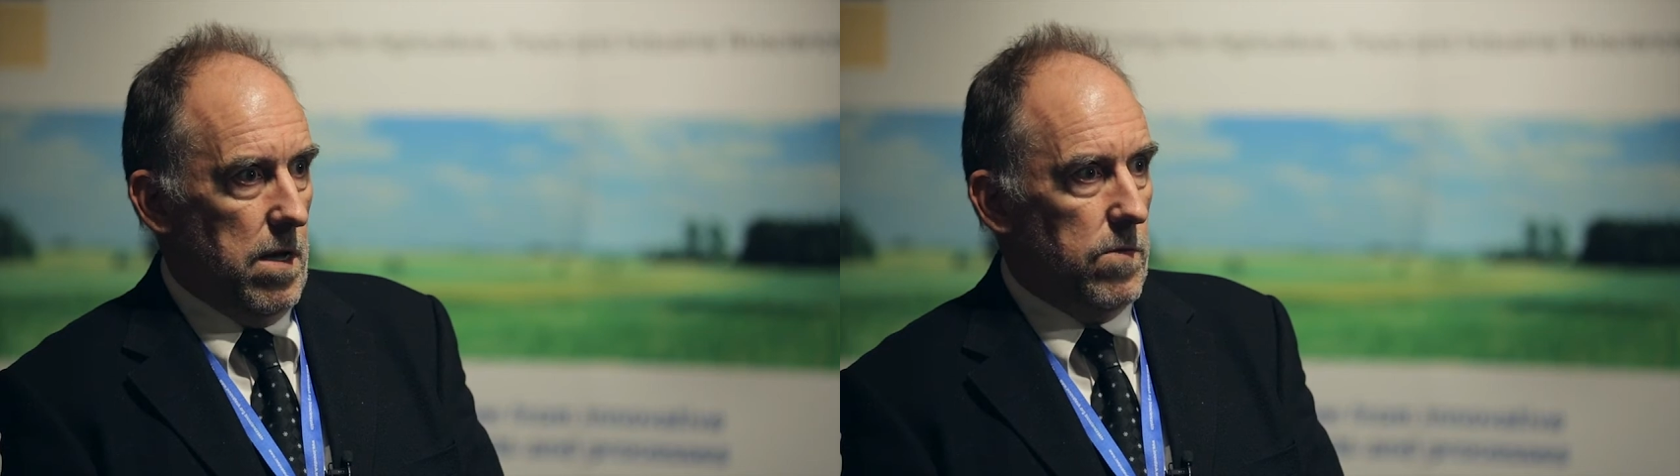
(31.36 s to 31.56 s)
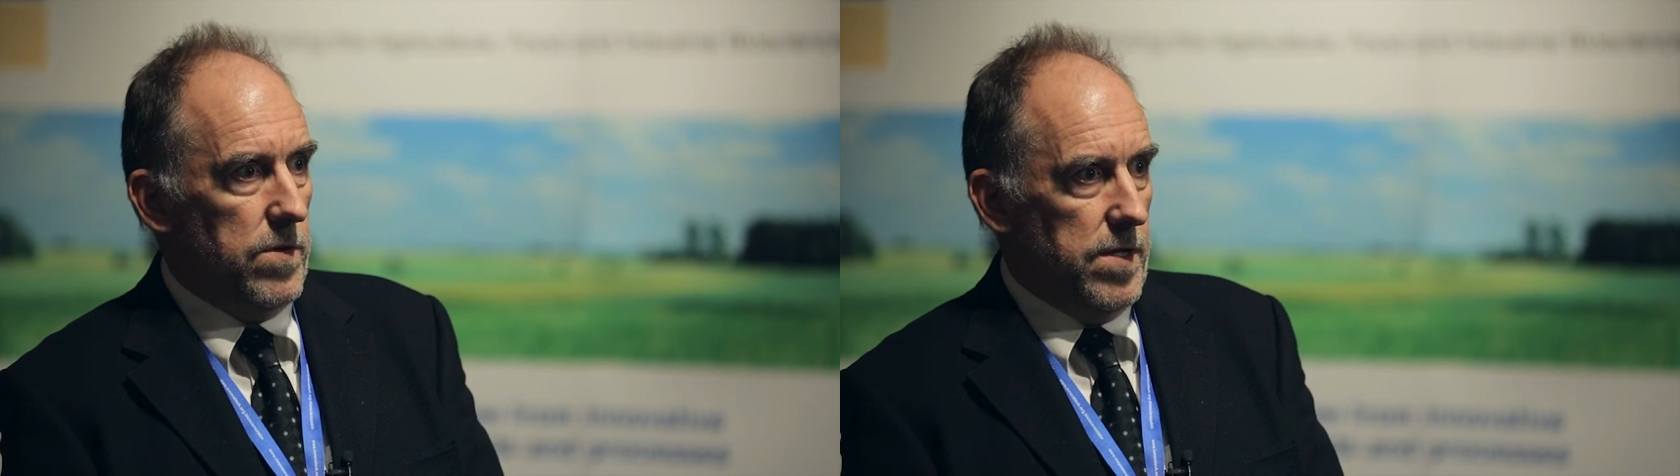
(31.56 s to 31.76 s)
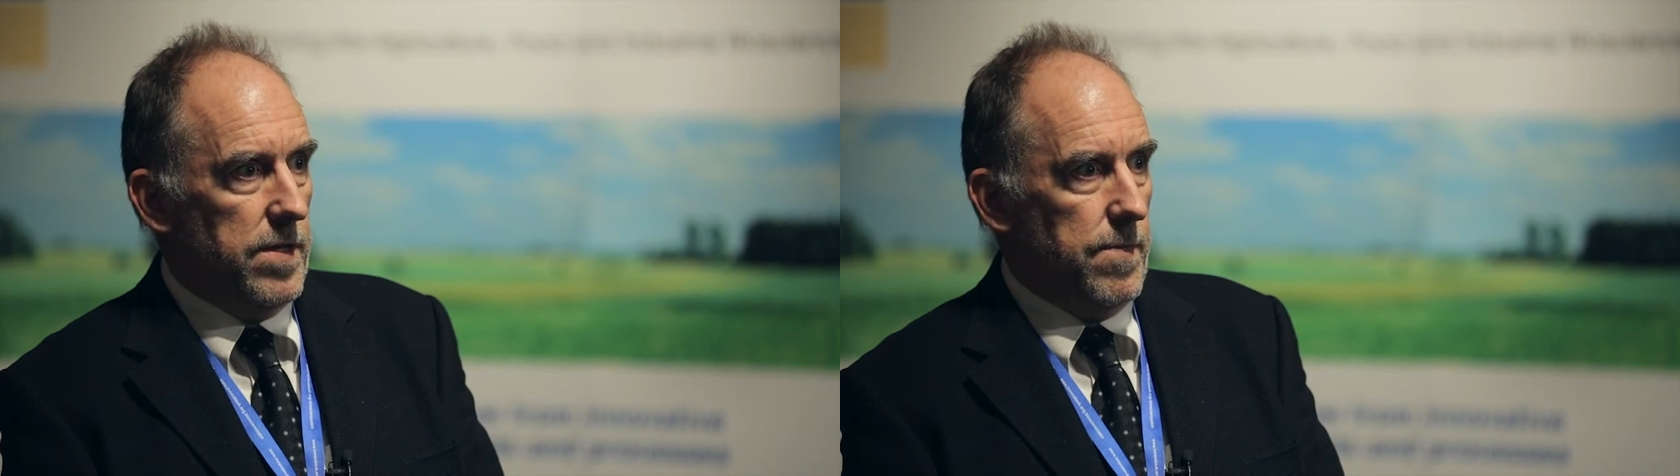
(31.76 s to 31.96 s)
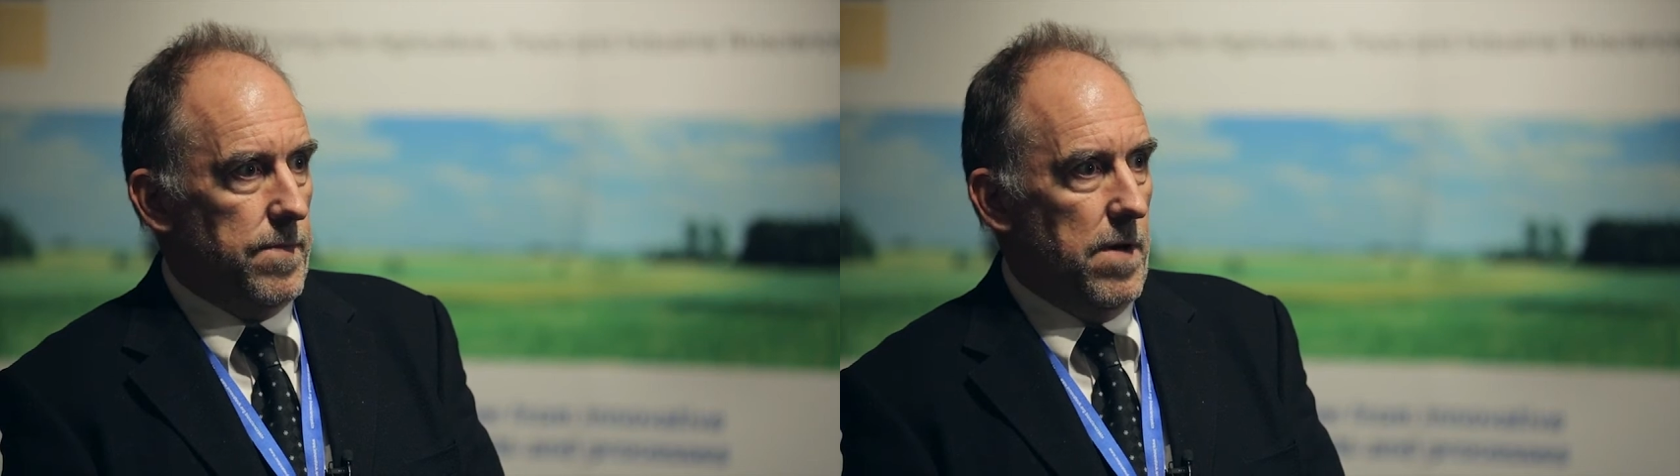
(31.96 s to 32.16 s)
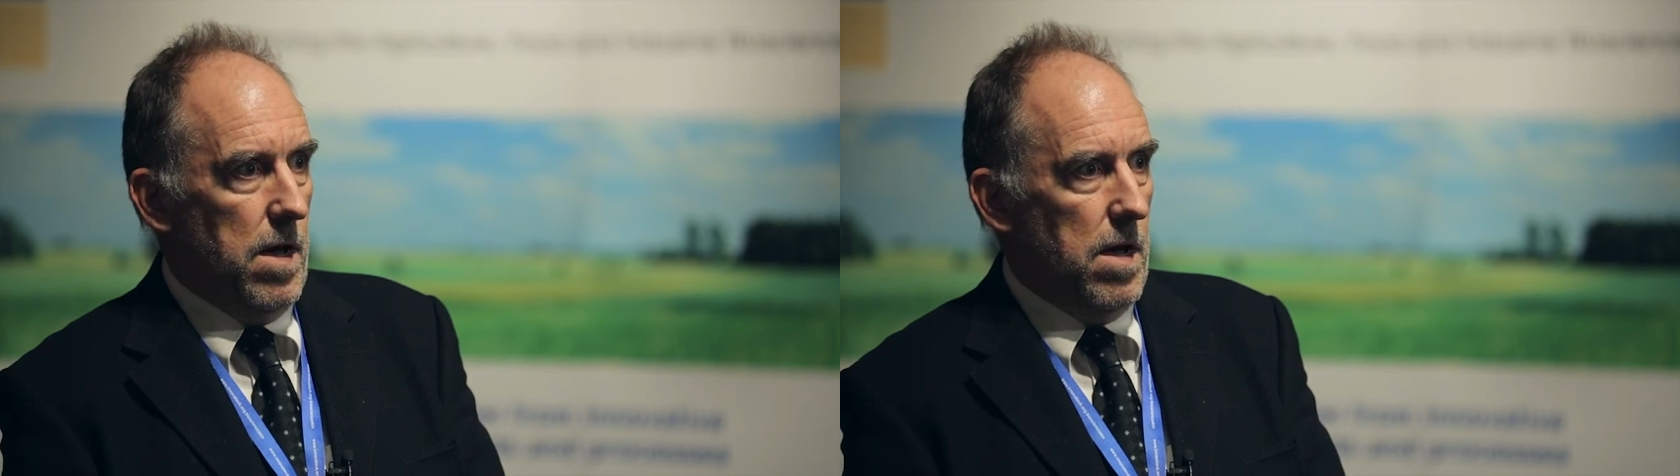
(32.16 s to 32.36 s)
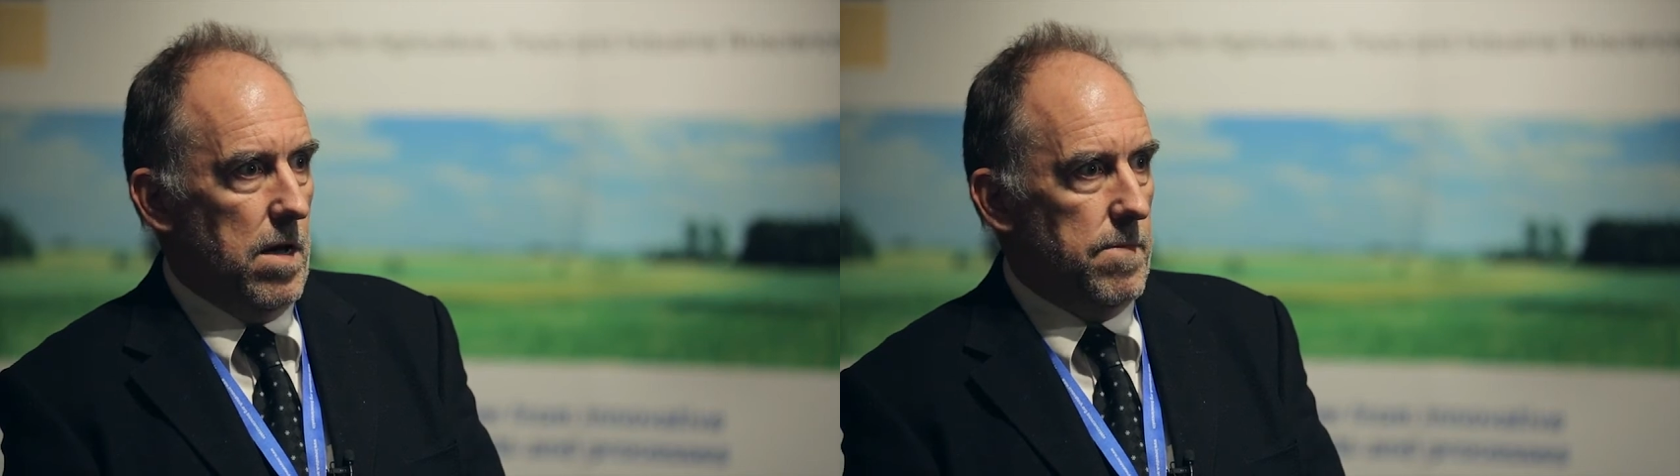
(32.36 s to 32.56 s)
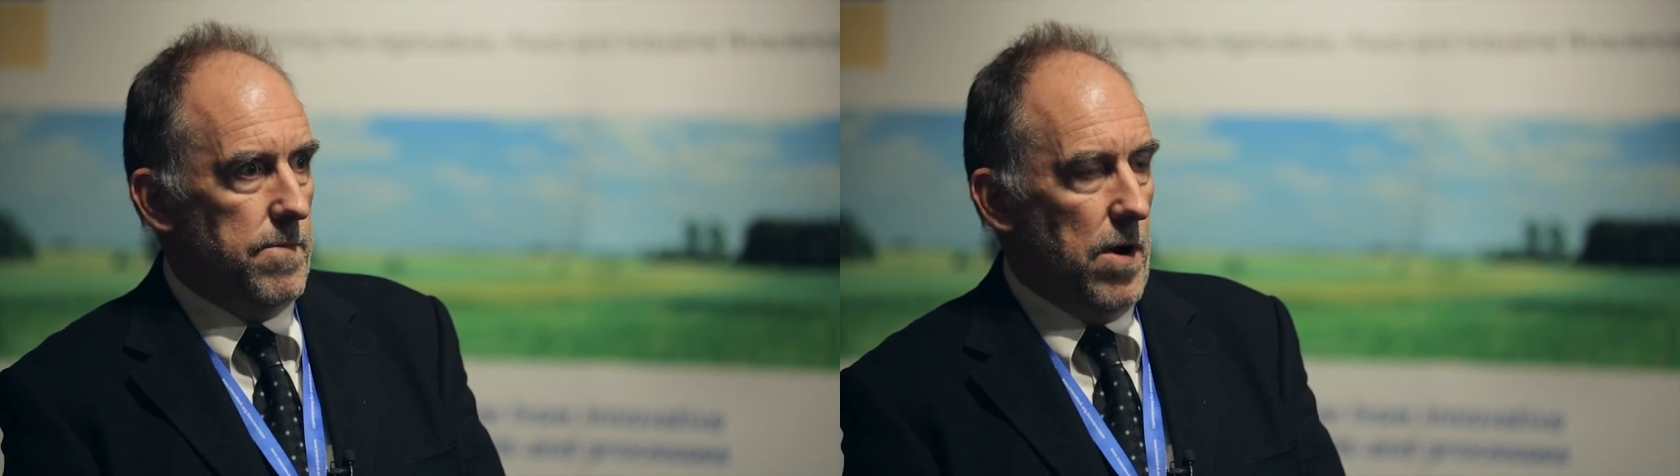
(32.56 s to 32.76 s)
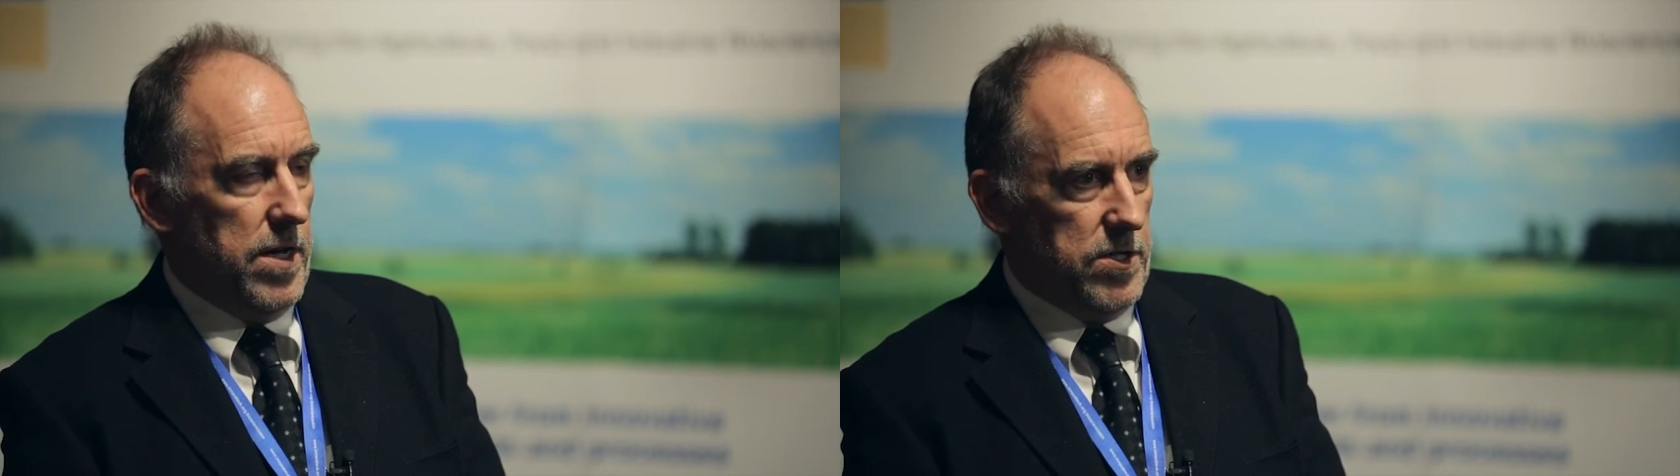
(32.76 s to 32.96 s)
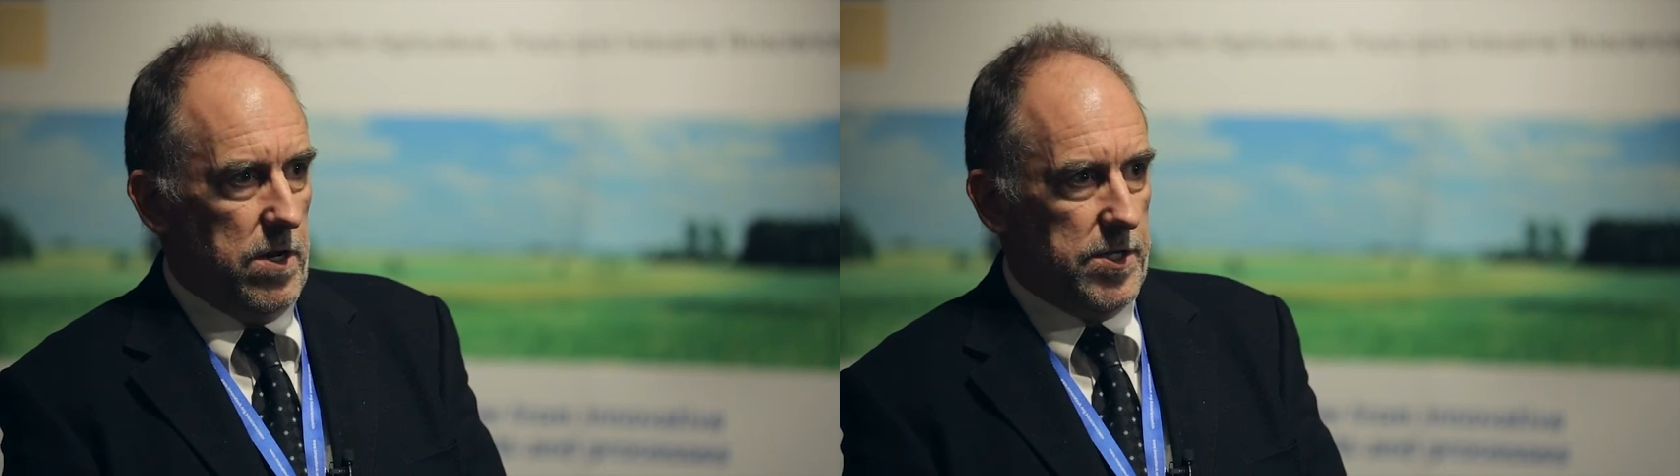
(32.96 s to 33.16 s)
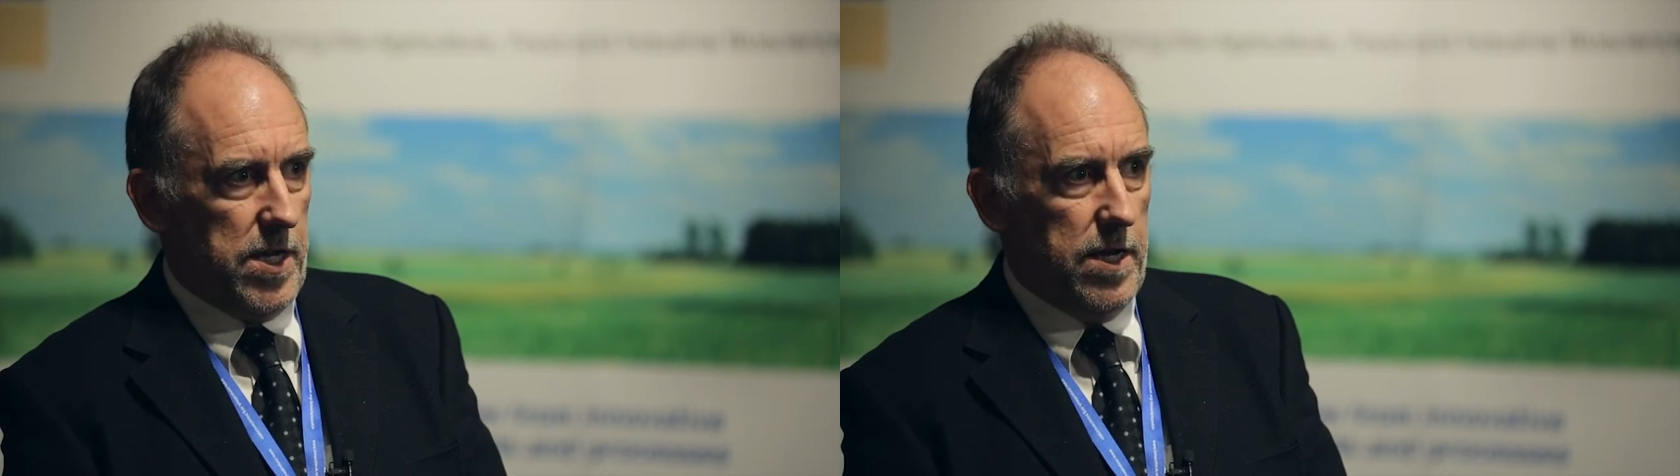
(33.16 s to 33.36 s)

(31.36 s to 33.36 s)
within the Biosciences